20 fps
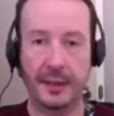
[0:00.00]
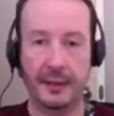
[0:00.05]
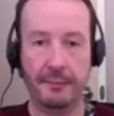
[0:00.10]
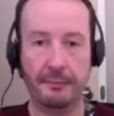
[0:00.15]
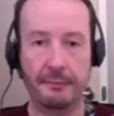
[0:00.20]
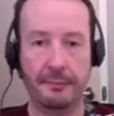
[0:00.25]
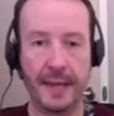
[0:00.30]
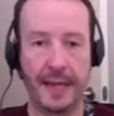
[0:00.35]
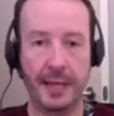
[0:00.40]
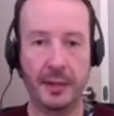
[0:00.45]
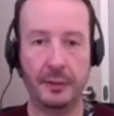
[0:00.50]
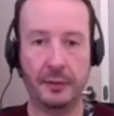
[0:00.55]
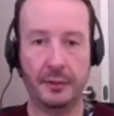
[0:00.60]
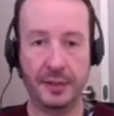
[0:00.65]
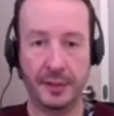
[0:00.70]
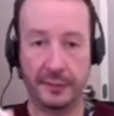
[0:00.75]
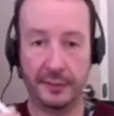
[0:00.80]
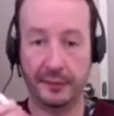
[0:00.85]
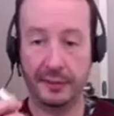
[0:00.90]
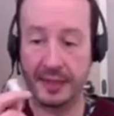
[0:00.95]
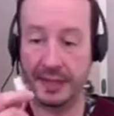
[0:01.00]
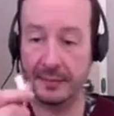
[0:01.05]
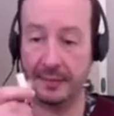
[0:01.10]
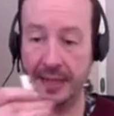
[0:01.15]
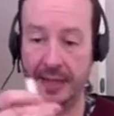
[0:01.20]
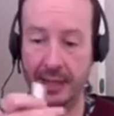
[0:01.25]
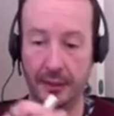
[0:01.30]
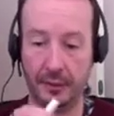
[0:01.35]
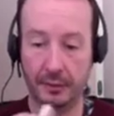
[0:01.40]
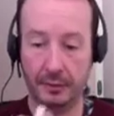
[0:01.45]
male to
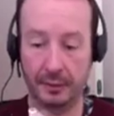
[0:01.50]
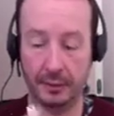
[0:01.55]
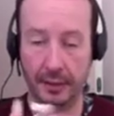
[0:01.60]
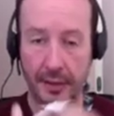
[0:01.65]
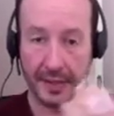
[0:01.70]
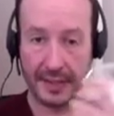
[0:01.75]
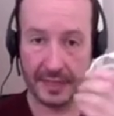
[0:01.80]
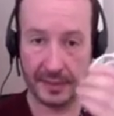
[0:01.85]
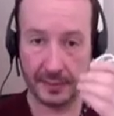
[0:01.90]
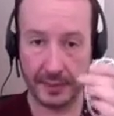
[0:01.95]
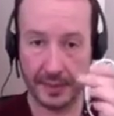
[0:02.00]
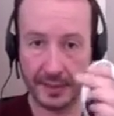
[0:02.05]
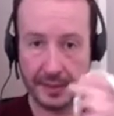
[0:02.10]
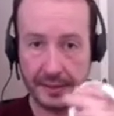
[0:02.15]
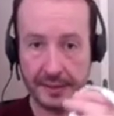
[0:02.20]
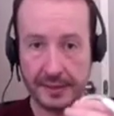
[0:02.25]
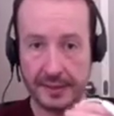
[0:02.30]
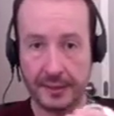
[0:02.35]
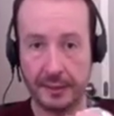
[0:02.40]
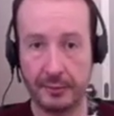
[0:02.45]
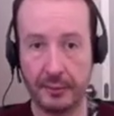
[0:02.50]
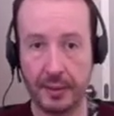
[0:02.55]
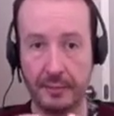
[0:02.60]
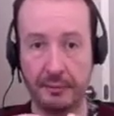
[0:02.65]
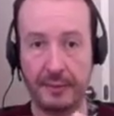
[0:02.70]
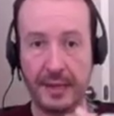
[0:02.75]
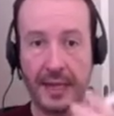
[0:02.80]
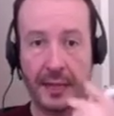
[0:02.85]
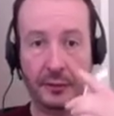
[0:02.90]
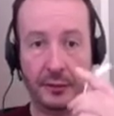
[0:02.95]
female line splitters, so
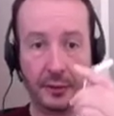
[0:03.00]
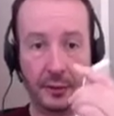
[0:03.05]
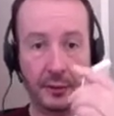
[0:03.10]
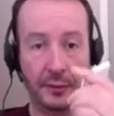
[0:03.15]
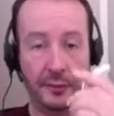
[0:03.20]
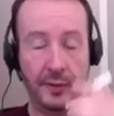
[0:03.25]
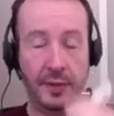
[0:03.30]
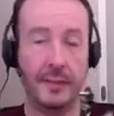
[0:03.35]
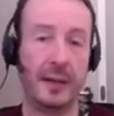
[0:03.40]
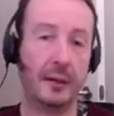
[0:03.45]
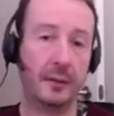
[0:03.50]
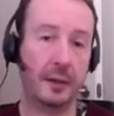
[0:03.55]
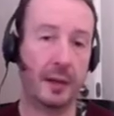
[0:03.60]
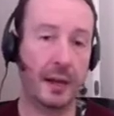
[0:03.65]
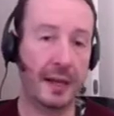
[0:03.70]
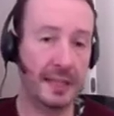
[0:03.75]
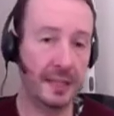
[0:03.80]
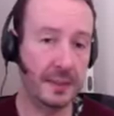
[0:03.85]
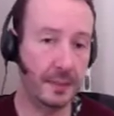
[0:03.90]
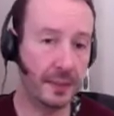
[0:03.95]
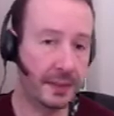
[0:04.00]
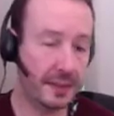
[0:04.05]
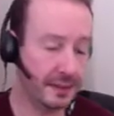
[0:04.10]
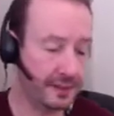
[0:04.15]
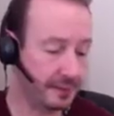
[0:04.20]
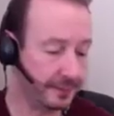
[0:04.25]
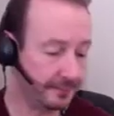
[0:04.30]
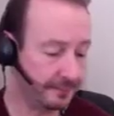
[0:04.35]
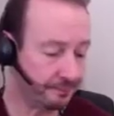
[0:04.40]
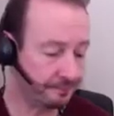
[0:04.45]
1 male, 2 female line
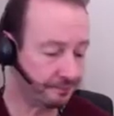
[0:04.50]
splitters.